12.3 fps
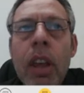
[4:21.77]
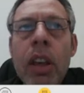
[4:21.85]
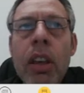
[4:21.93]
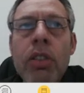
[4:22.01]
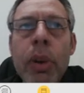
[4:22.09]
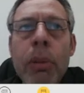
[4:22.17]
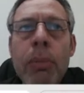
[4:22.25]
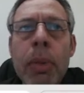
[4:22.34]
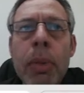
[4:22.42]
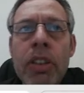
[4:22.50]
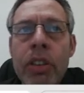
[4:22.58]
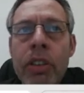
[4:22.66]
So if we
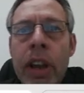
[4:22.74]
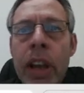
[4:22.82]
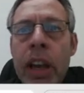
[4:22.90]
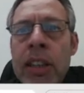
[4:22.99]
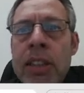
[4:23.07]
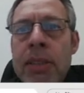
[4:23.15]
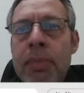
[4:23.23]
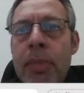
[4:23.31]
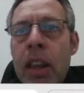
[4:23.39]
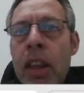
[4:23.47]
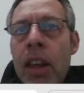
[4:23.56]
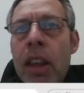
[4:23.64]
come back to create,
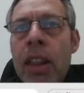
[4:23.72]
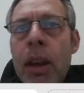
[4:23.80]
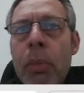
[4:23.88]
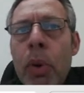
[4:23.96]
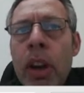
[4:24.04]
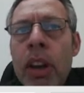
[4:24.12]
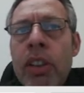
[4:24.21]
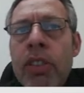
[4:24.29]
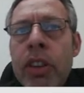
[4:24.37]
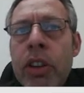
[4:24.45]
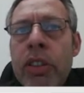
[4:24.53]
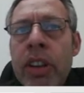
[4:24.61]
then what I
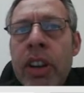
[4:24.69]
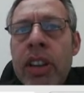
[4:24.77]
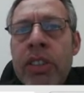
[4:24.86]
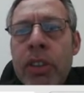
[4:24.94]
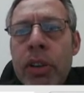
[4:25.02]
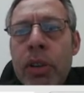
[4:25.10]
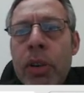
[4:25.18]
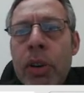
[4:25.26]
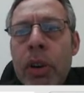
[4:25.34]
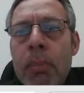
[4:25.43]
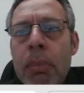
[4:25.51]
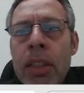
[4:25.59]
need to do is I need
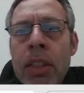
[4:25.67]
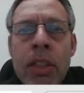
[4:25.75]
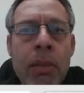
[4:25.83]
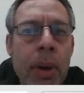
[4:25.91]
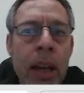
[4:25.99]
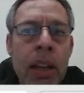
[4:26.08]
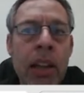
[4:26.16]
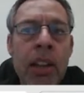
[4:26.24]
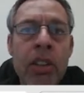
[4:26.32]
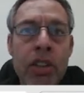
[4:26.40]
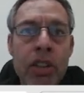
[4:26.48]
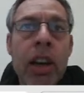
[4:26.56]
to make the
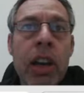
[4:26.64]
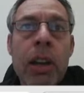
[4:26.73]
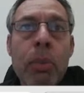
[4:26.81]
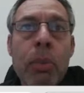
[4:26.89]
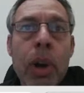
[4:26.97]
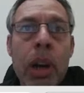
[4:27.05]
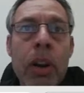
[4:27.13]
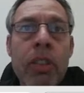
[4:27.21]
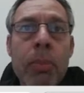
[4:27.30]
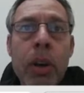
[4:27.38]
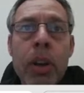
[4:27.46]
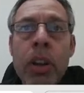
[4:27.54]
bell chime when I
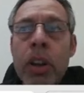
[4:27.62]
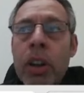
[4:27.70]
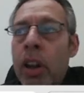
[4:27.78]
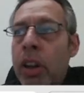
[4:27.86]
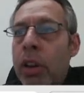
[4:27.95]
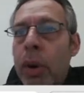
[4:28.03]
press the button,